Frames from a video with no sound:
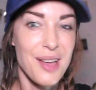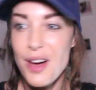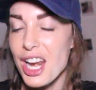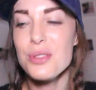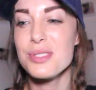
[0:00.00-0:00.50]
If
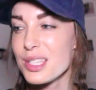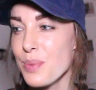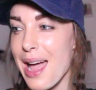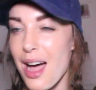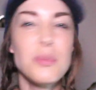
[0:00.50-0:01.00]
I didn't
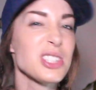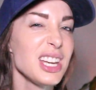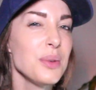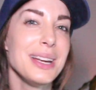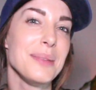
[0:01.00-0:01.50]
sweat, I'm
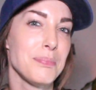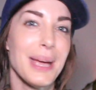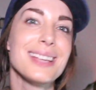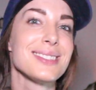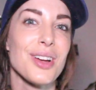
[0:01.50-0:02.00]
genuinely
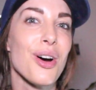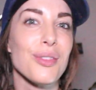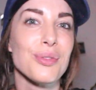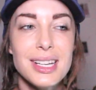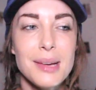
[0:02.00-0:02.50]
pissed
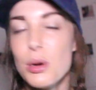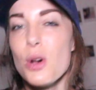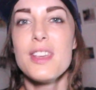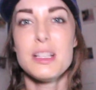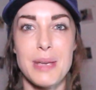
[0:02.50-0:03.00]
off. But
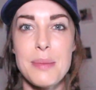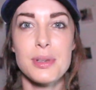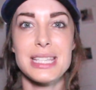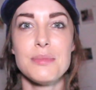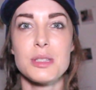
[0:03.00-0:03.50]
all these
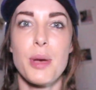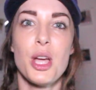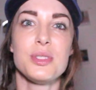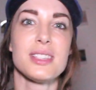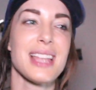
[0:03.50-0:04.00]
people seem to
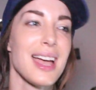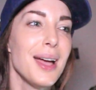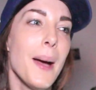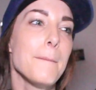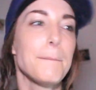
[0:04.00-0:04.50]
post as their
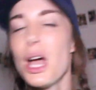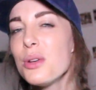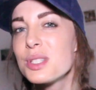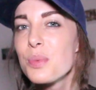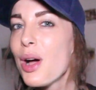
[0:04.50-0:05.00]

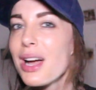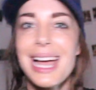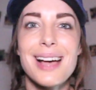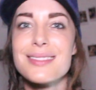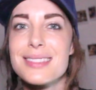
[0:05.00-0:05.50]

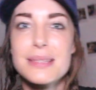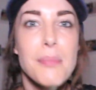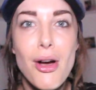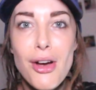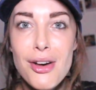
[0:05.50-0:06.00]
post-workout
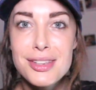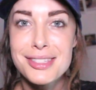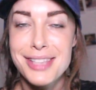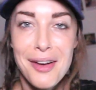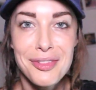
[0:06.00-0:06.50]

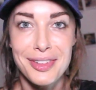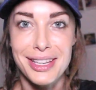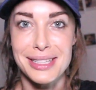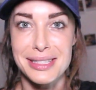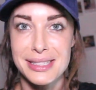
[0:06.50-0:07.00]
smug-ass
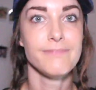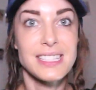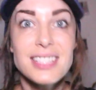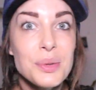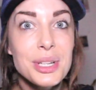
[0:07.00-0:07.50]
selfies.
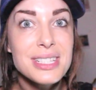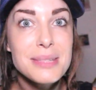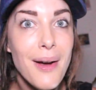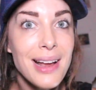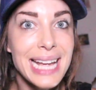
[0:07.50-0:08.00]
I don't know what you're
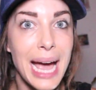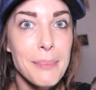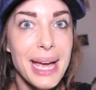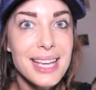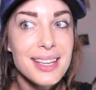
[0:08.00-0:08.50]
smiling
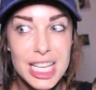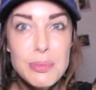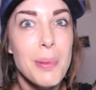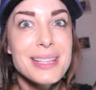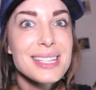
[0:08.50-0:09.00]
at, mate. You
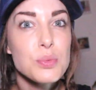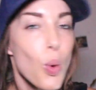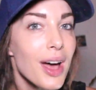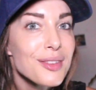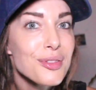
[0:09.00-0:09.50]
probably did
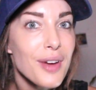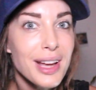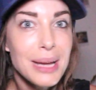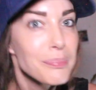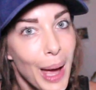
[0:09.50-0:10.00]
one
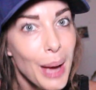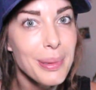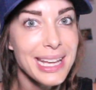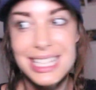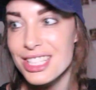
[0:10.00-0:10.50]
fucking
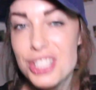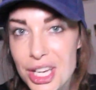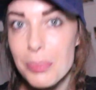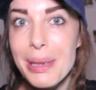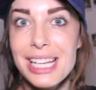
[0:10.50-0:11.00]
burpee and you
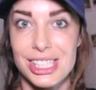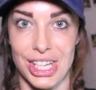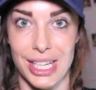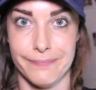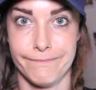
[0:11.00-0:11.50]
took a
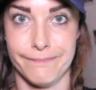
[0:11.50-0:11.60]
picture.